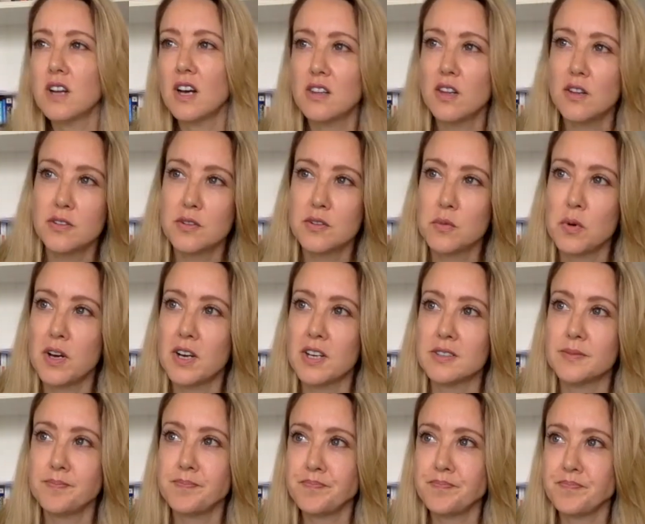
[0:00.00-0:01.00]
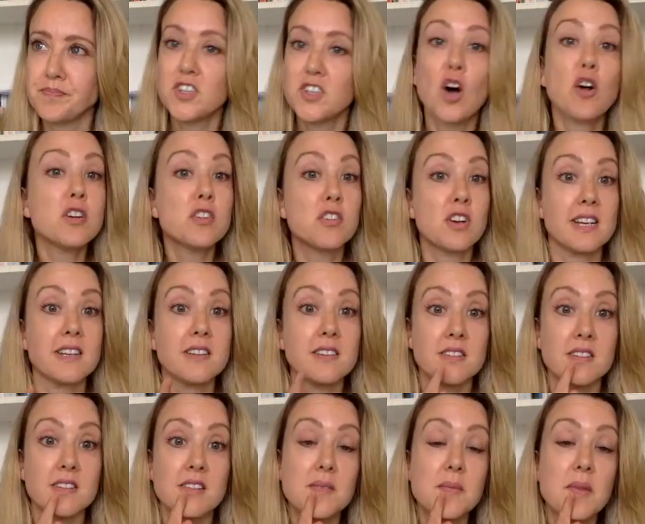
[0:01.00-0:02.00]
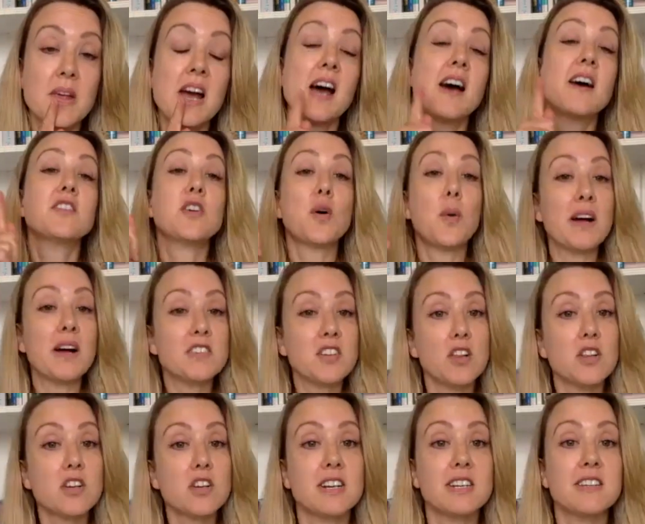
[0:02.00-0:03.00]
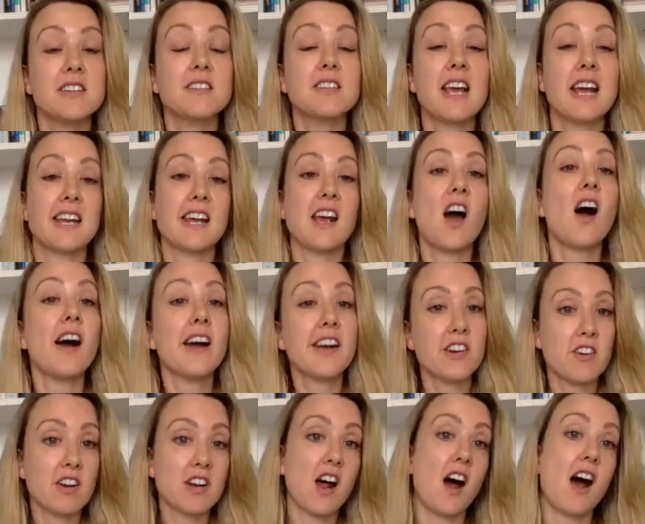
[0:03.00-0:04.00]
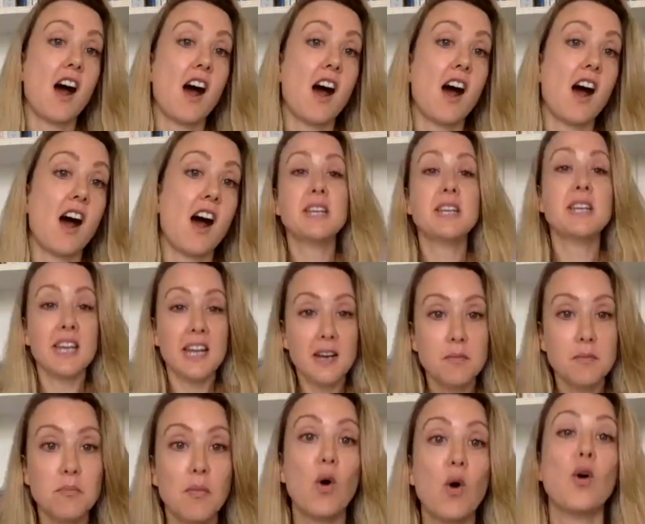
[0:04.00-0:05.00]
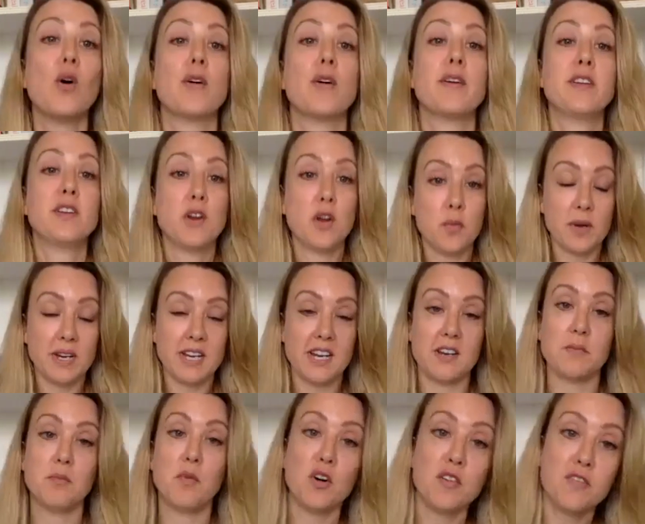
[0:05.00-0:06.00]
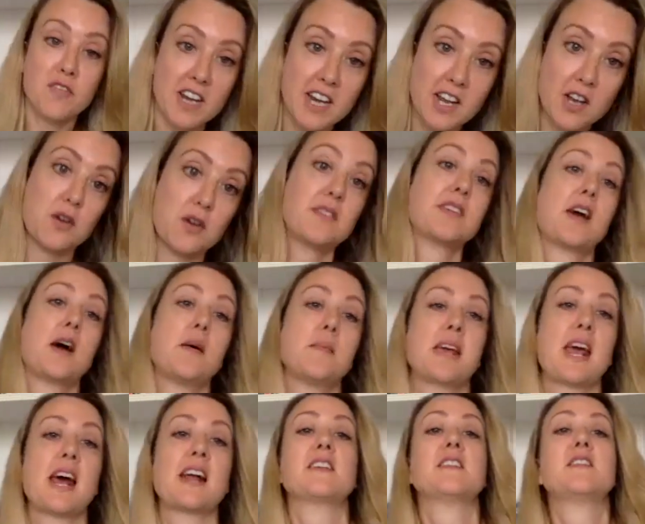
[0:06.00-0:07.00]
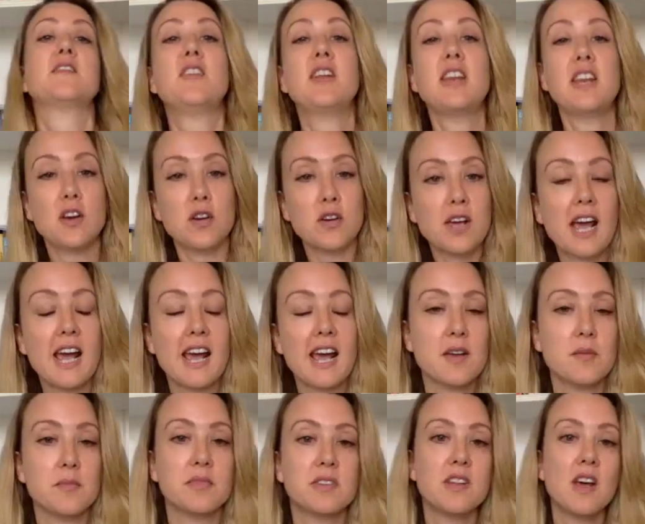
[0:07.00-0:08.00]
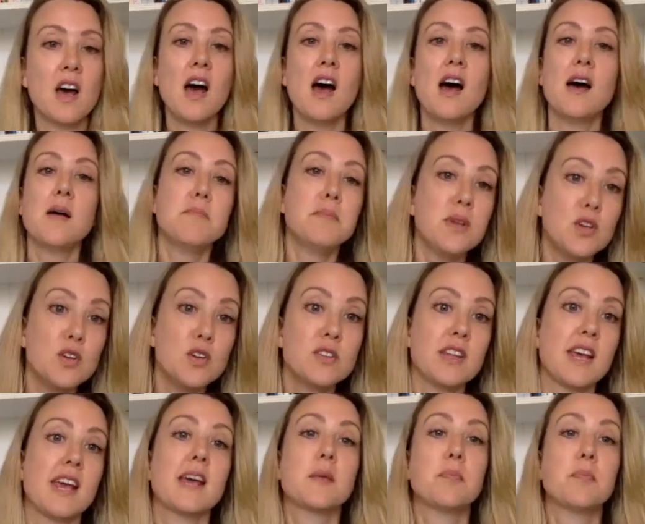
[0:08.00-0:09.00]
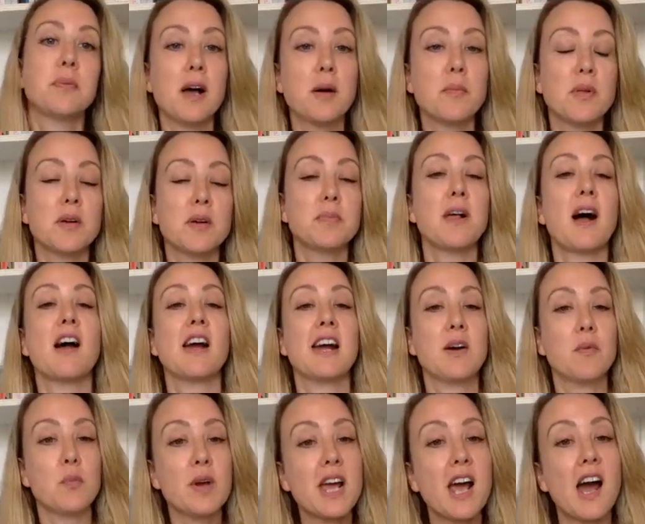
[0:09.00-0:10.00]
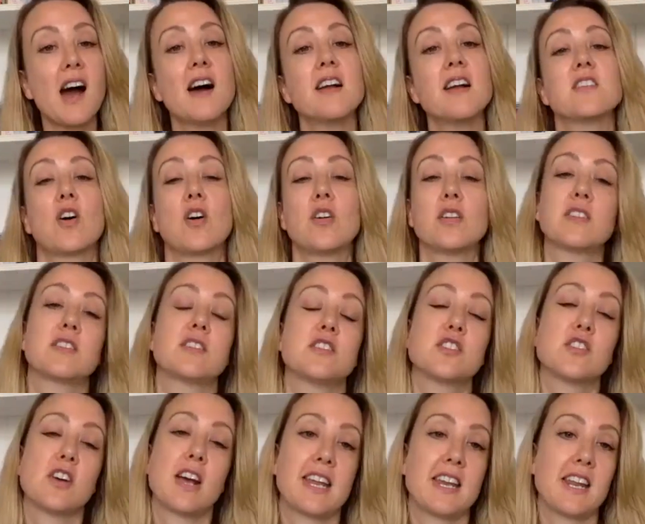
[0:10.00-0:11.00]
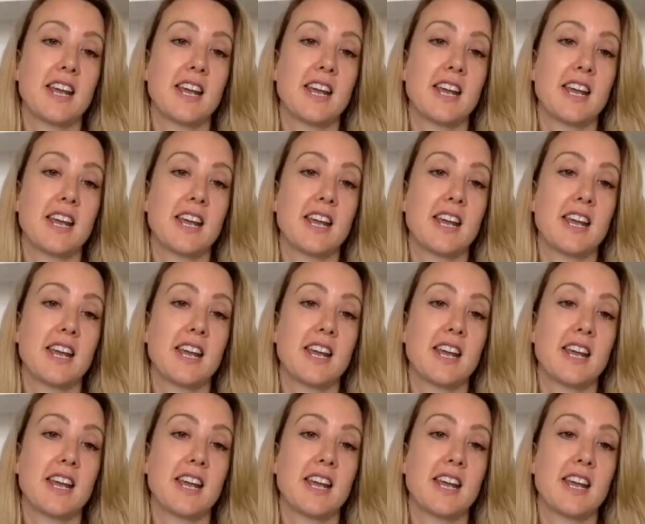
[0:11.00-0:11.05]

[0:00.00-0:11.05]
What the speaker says: I lost the word. Tolerance. So our tolerance is getting higher and higher. So we need more, we need more videos coming at us, video games, music, blah, blah, blah, and we can't concentrate.